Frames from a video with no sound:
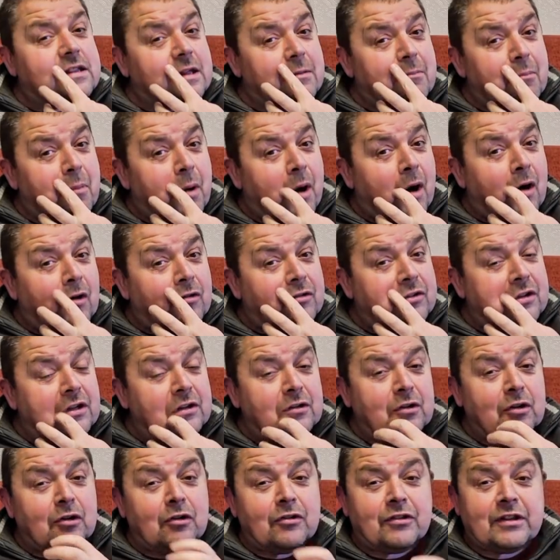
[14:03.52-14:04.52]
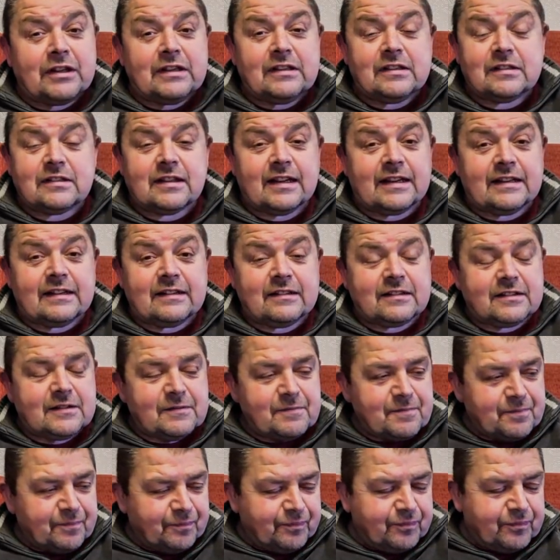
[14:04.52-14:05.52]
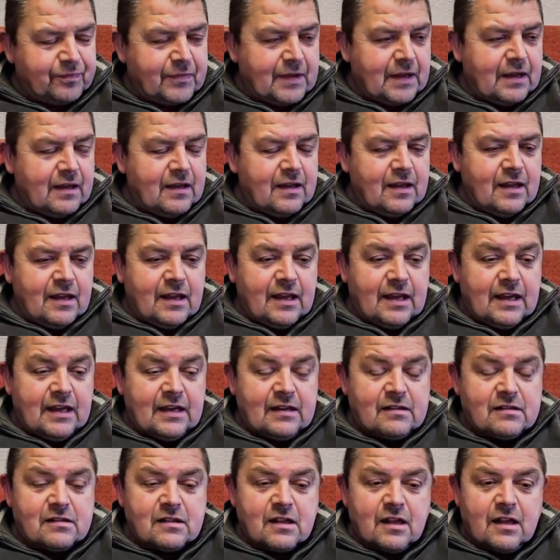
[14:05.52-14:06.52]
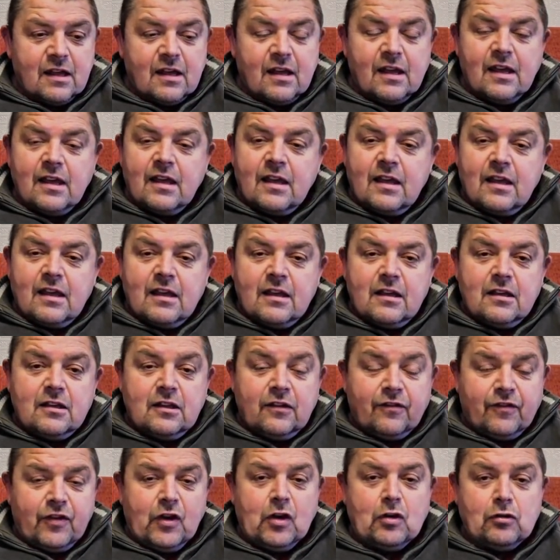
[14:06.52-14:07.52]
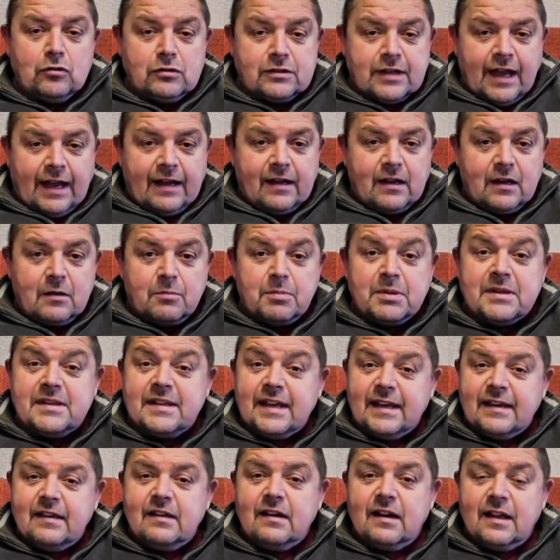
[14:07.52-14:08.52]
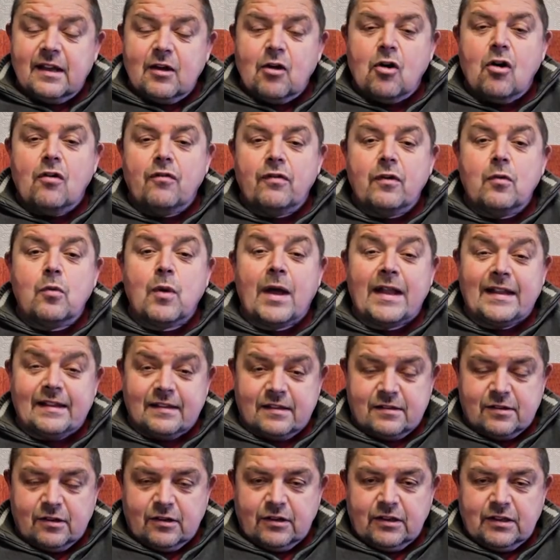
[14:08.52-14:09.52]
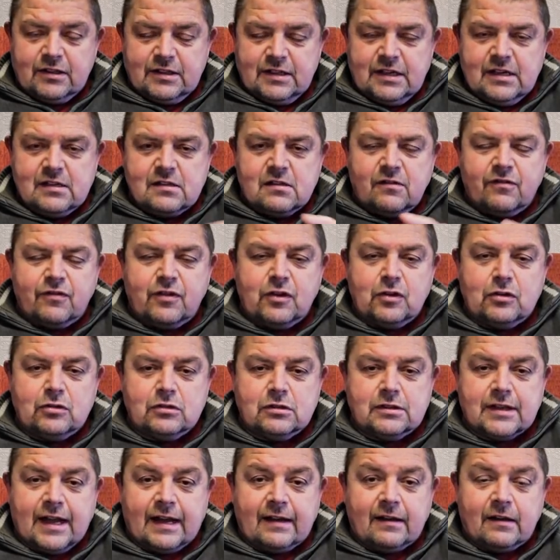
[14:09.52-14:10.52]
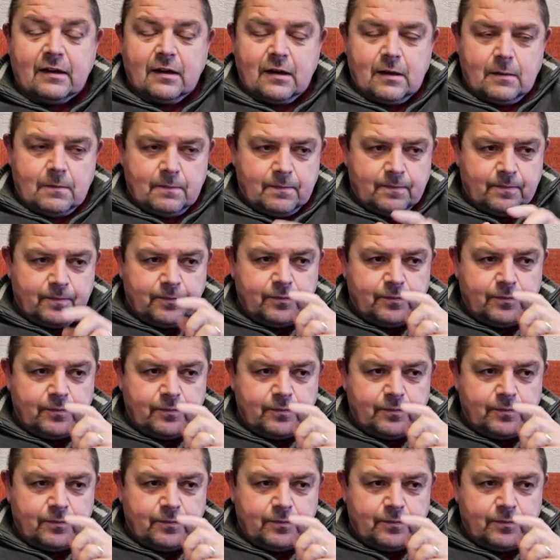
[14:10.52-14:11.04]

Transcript: it's important to know these things, is your fuel tank, particularly over winter, your diesel fuel tank,